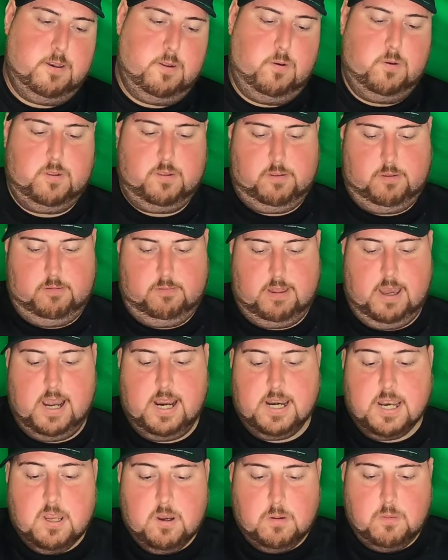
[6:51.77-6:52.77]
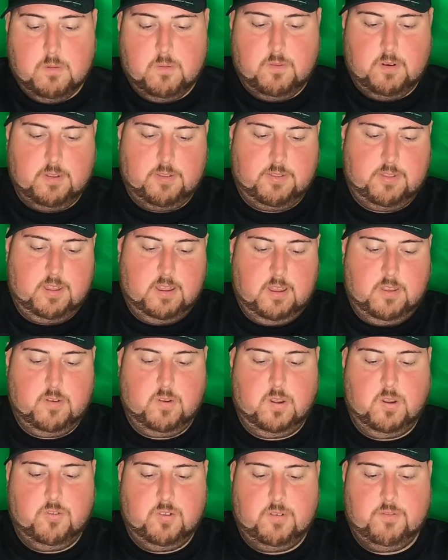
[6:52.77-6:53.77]

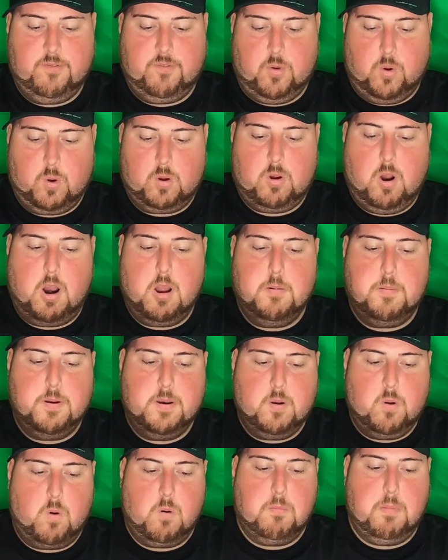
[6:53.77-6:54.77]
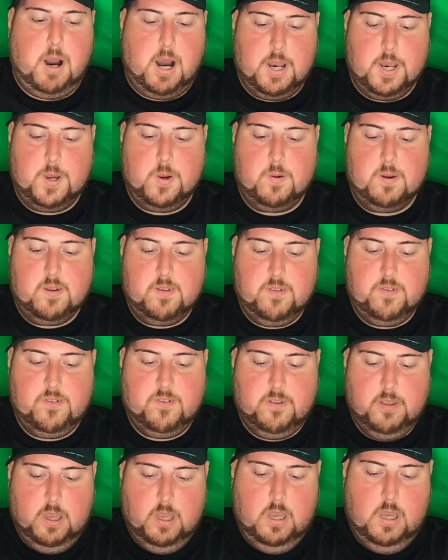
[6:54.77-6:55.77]
either using fluorocarbon or mono
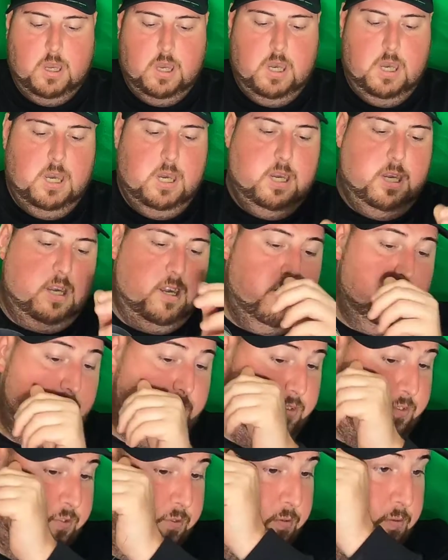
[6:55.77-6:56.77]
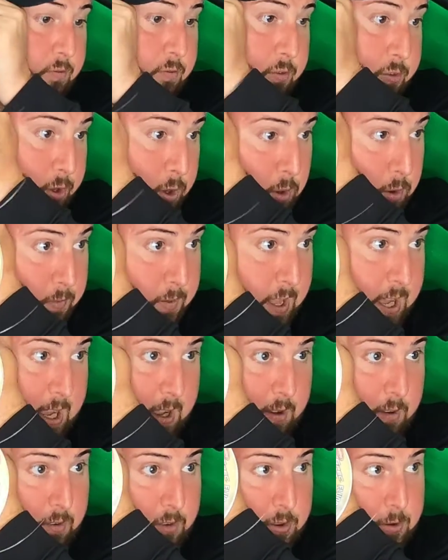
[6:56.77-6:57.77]
is two
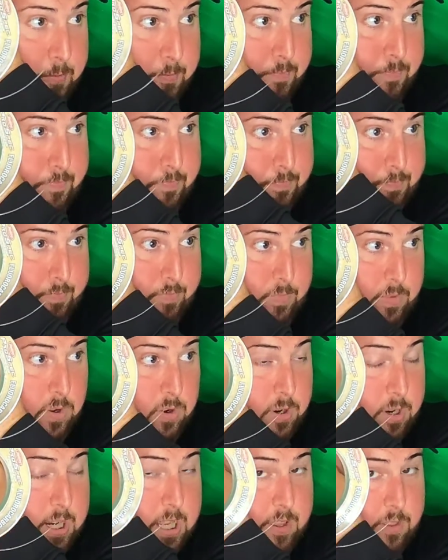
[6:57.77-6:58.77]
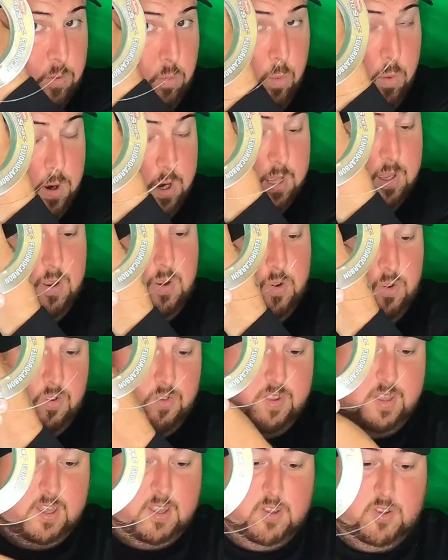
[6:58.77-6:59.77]
things. You're going to either want to
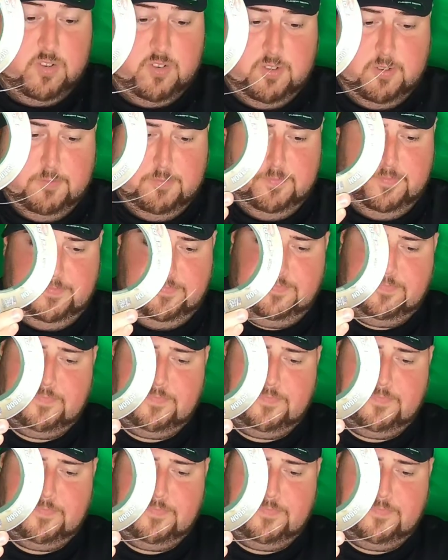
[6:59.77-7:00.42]
use these